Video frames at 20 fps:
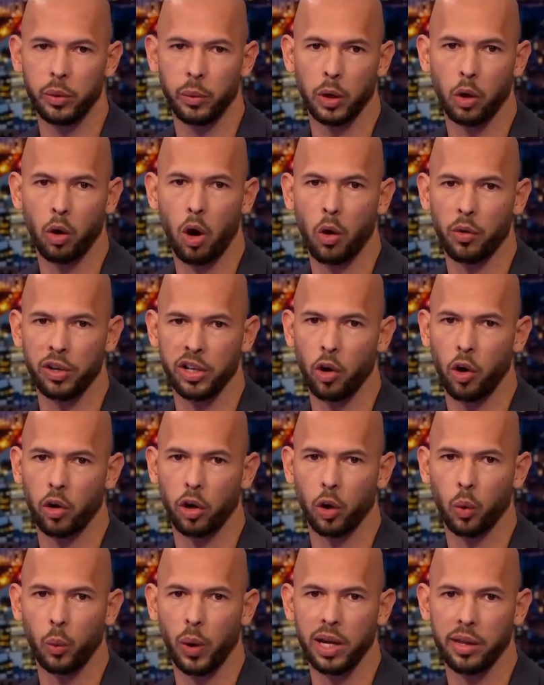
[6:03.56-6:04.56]
and we're already on
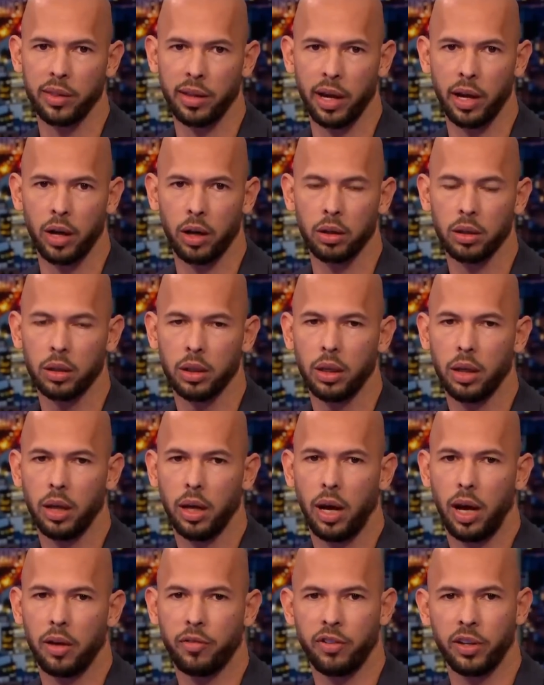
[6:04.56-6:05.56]
our way there.
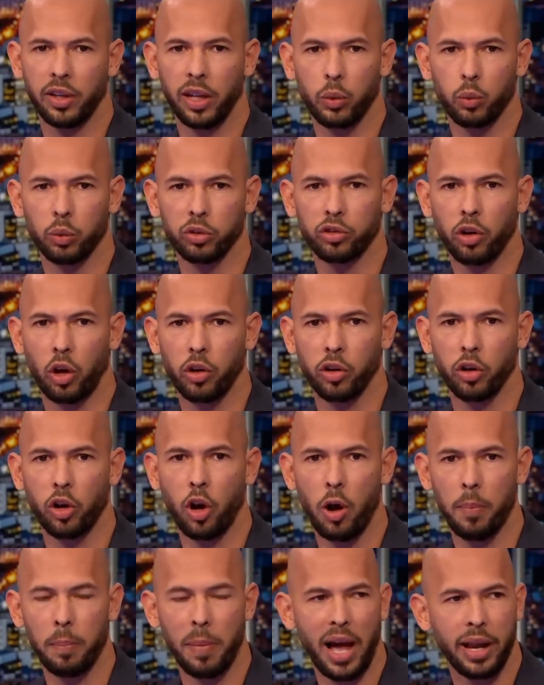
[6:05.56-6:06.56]
I feel like we're starting to
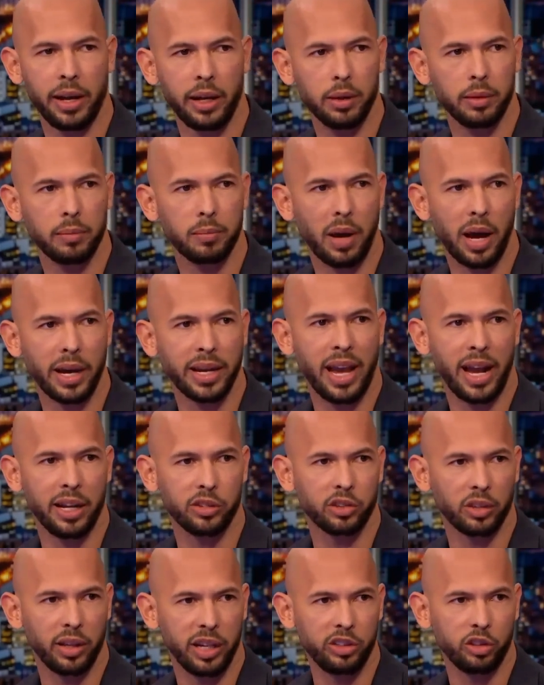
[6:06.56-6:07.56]
combat it. My
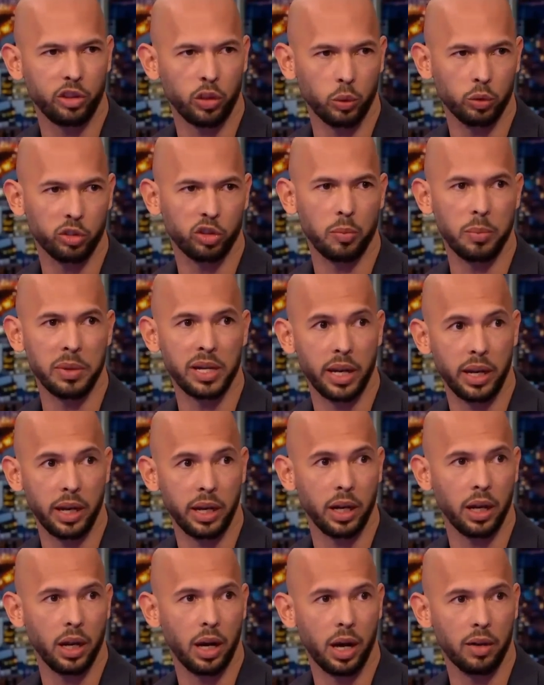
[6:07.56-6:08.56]
cancellation was the
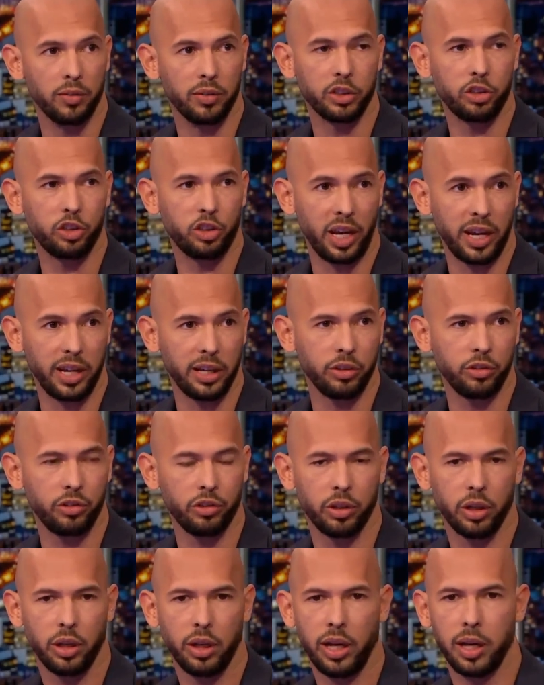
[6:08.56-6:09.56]
beginning of a
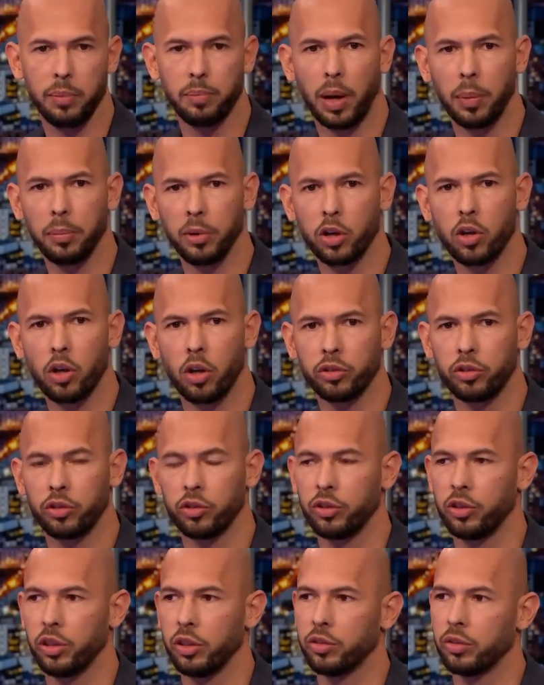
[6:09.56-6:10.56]
change in public
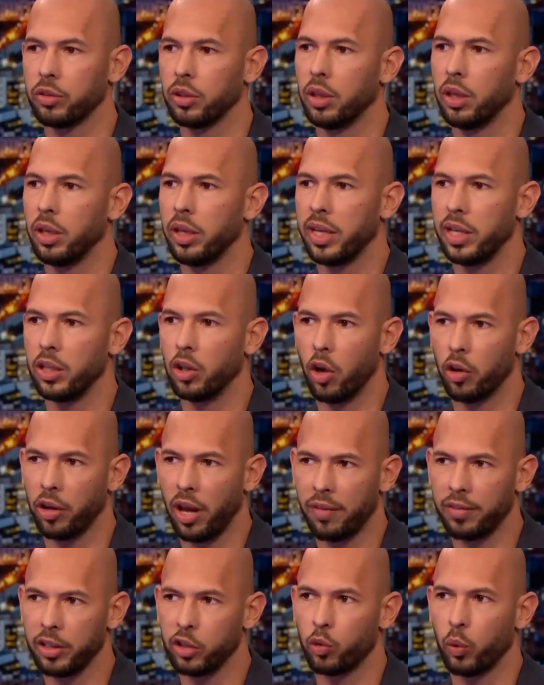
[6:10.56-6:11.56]
consciousness. Elon
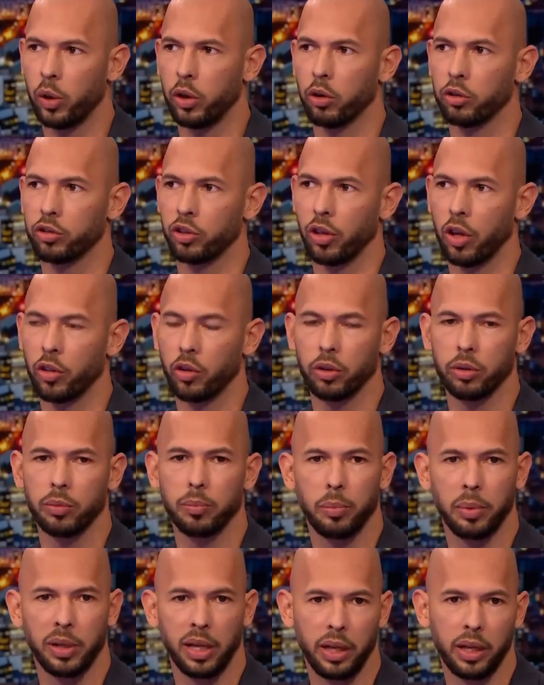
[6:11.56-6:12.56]
having Twitter is another
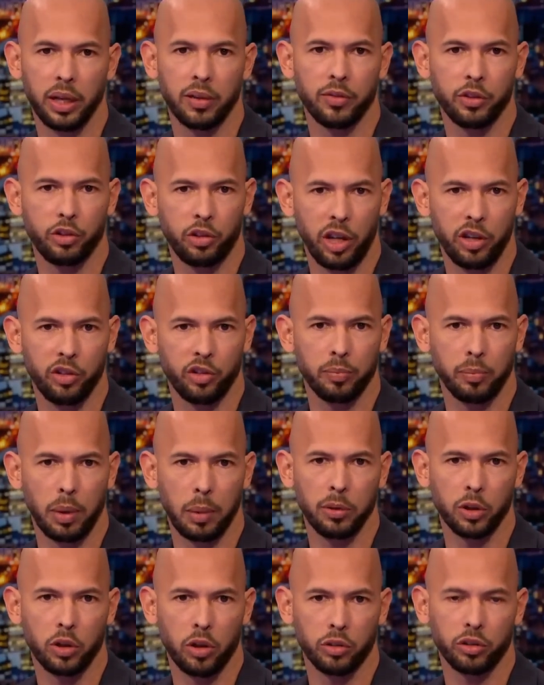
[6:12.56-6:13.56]
beginning of the change in
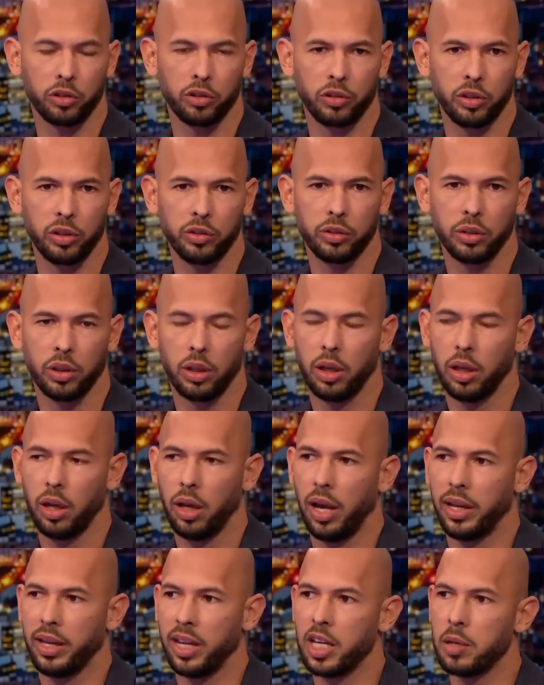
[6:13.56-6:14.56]
public consciousness.
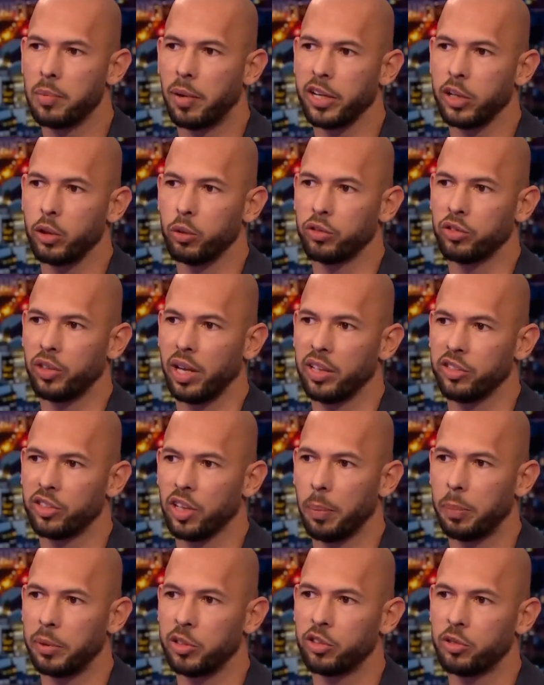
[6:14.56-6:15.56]
And anybody who stands
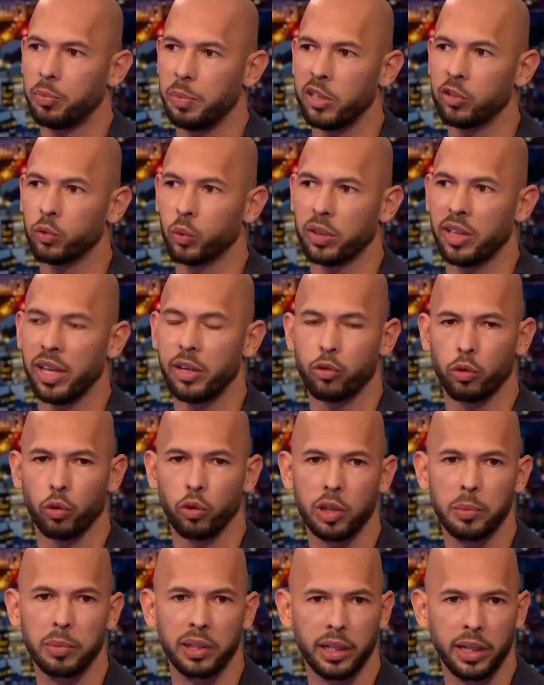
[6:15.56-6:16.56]
up and speaks what they
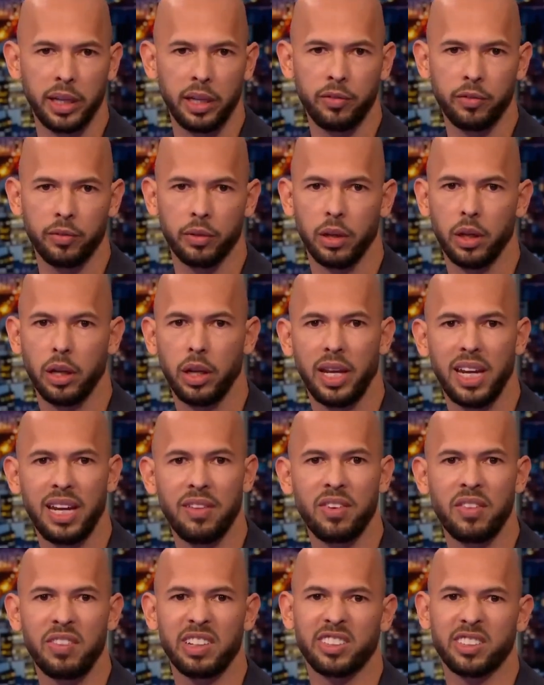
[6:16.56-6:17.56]
truly believe,
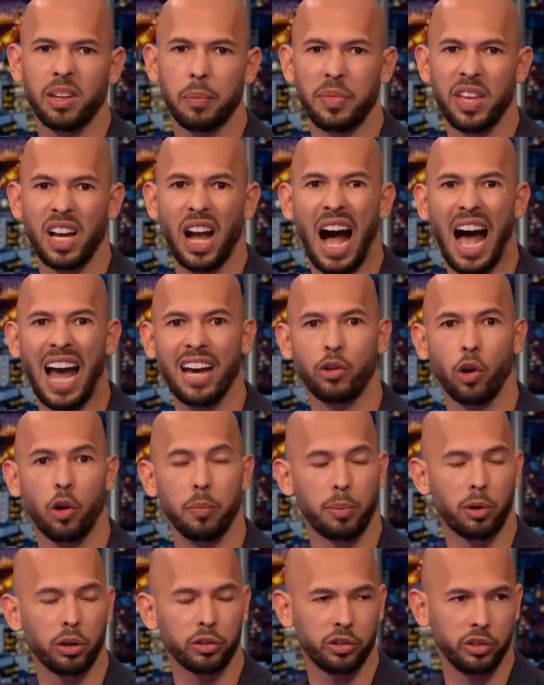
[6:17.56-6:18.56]
even if it's something I don't
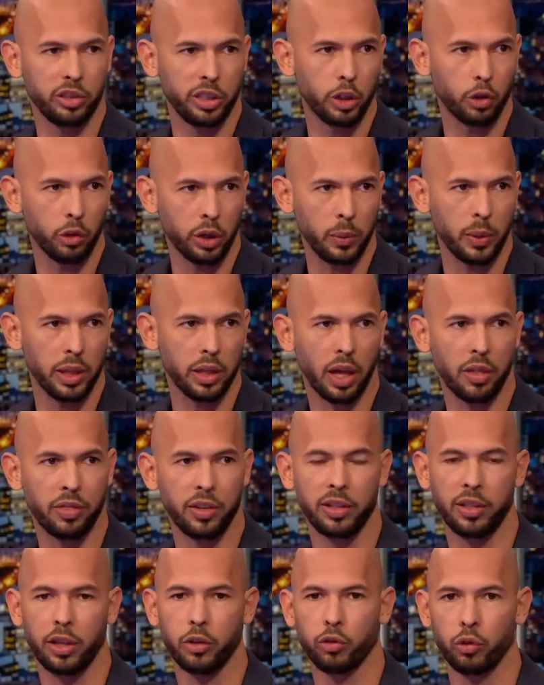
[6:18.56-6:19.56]
personally agree with, I
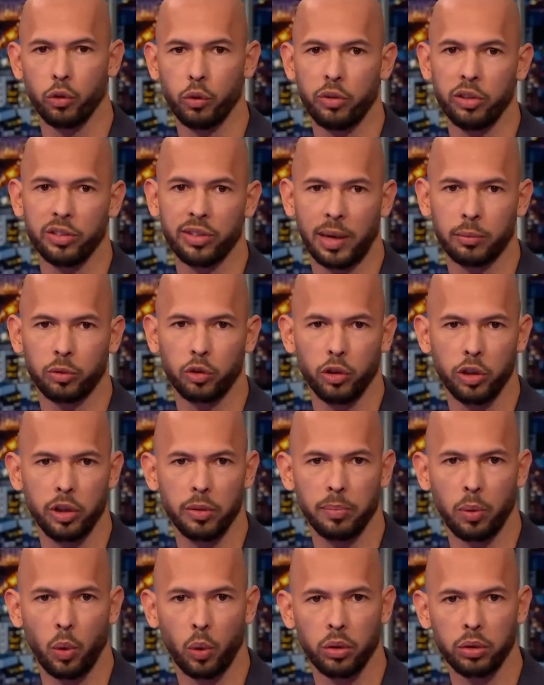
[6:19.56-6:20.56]
think that truth is absolutely
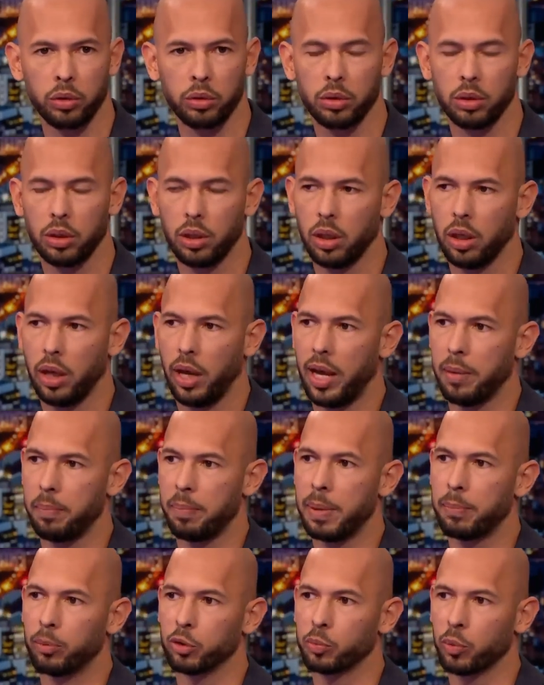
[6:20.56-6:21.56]
important. And
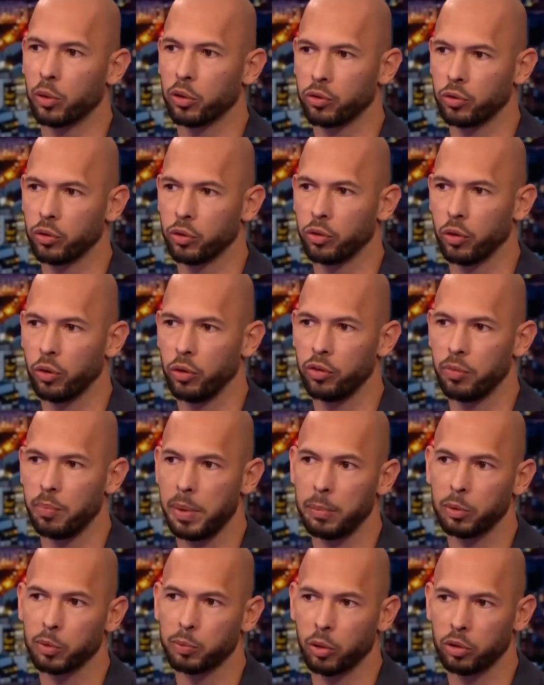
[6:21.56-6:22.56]
people's personal truths and
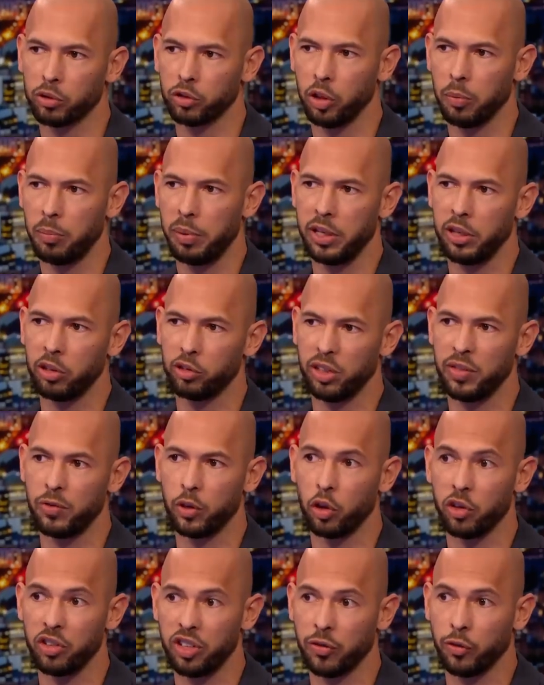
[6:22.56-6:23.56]
people's personal opinions, even
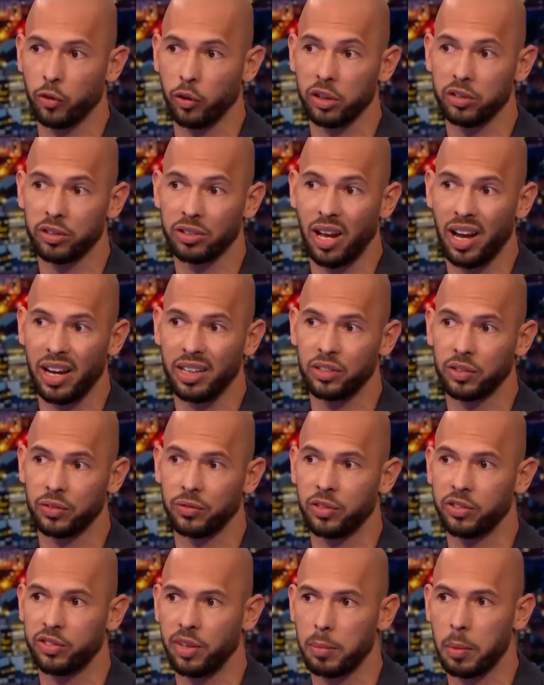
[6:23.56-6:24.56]
on differing sides of
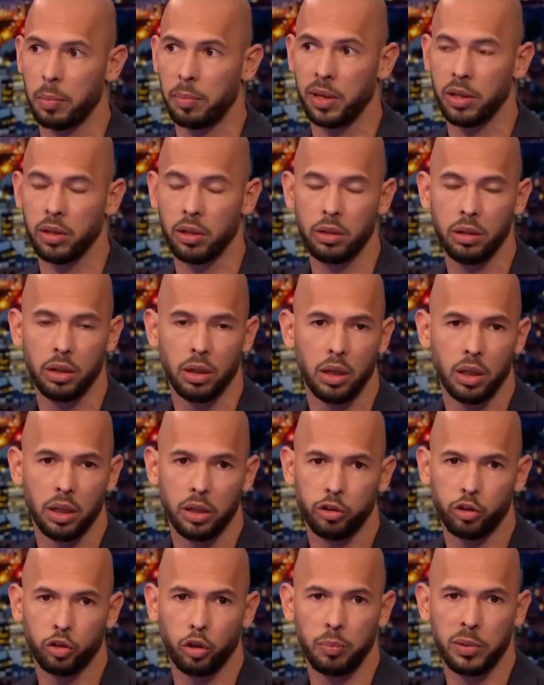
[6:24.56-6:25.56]
the same opinion,
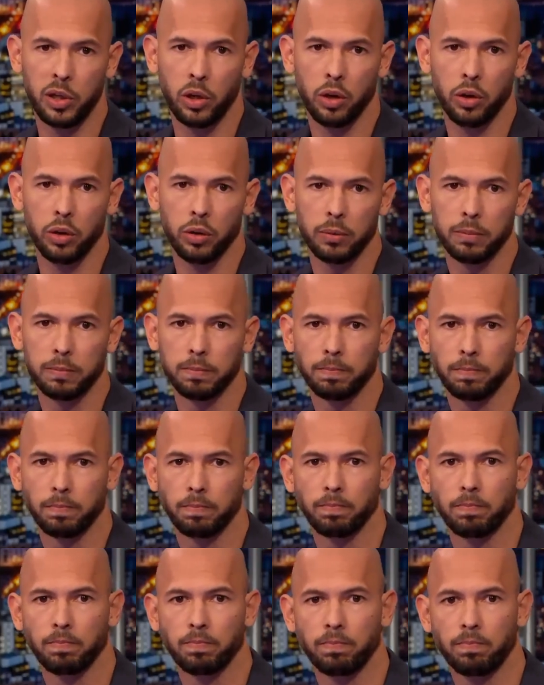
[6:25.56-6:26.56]
should be heard.
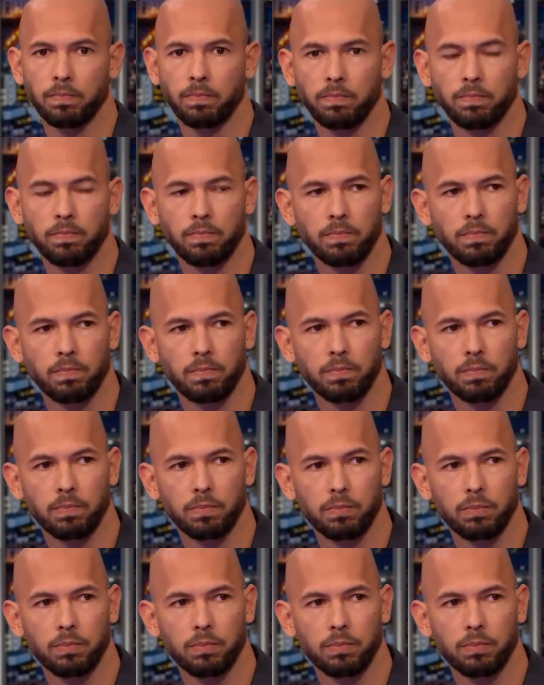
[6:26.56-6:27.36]
Tell me about your